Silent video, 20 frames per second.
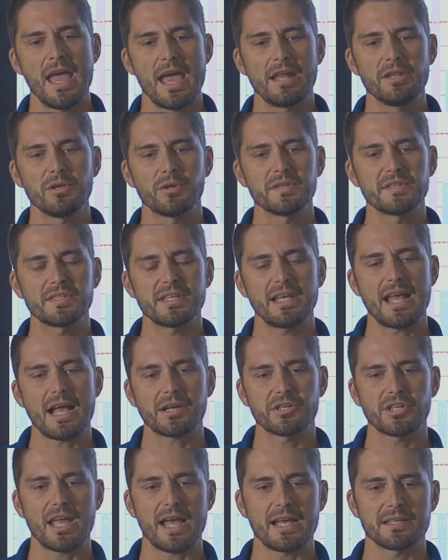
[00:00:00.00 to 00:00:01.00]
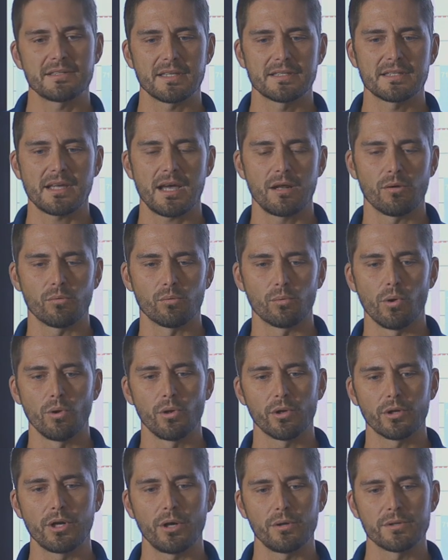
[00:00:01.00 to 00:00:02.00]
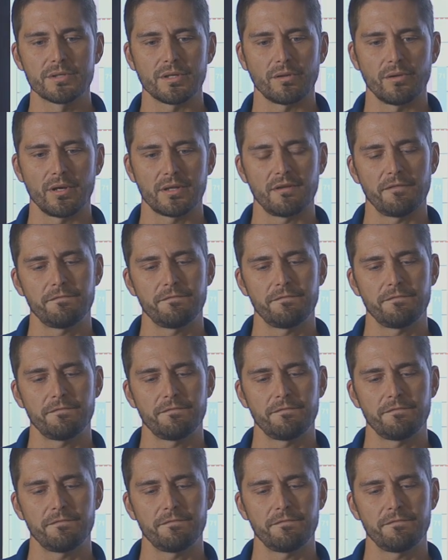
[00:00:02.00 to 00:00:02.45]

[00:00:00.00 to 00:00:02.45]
and you can see it actually has this kind of roller coaster look.